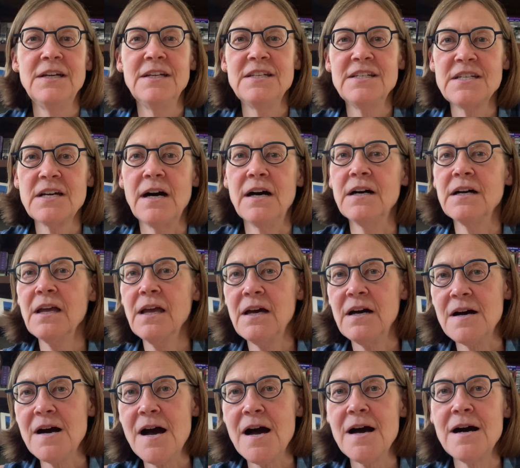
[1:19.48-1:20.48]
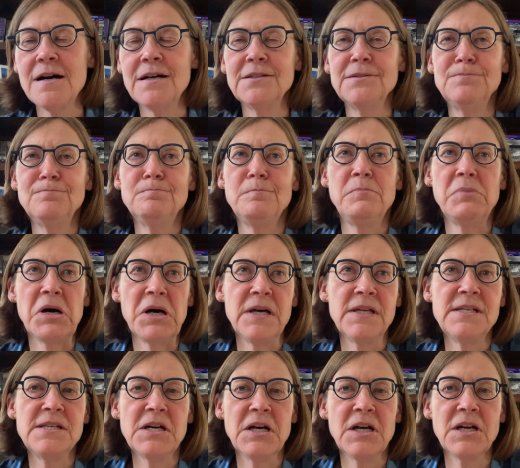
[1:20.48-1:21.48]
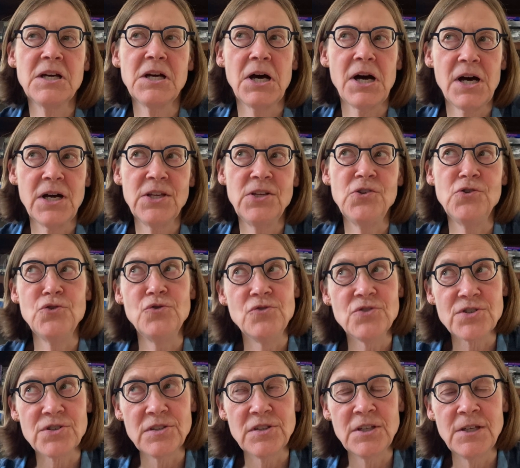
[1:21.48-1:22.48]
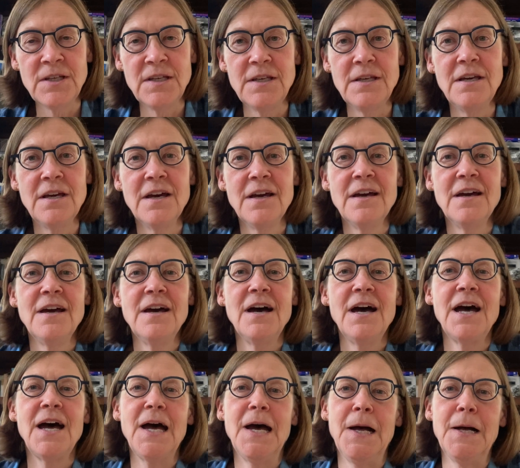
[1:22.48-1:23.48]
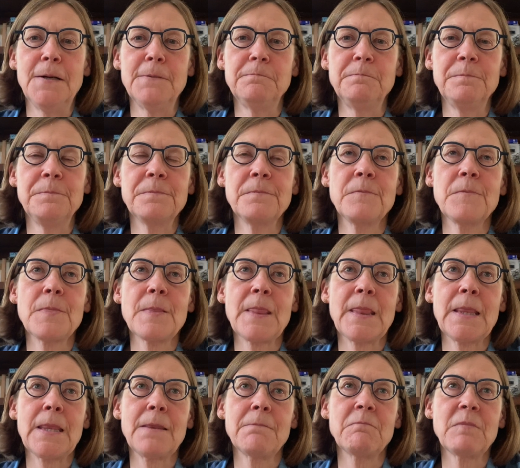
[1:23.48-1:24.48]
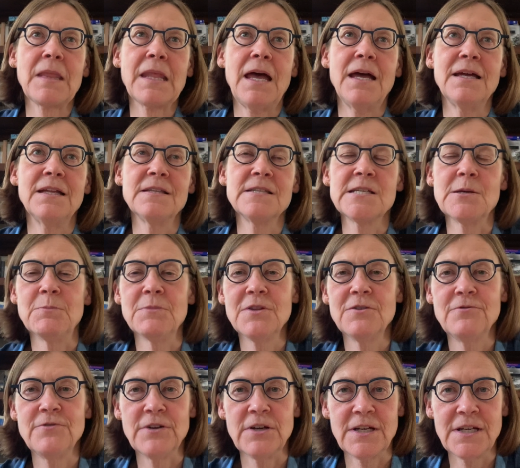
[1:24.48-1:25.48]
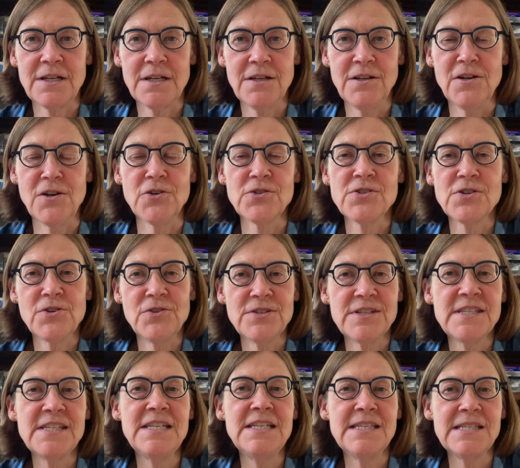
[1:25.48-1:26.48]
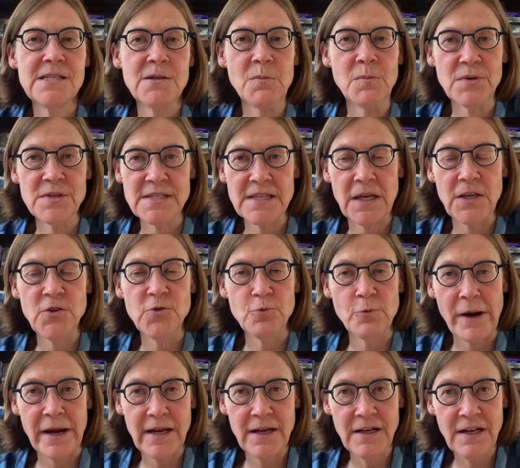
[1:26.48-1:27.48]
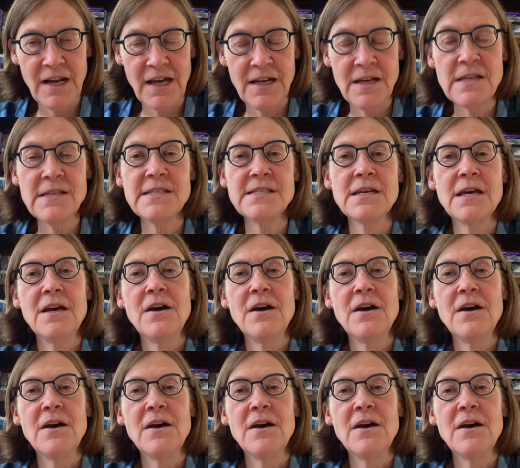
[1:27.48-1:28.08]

ta, ka, ba, da, ga, usually, and some of the fricative, so you'll see symbols that you recognize.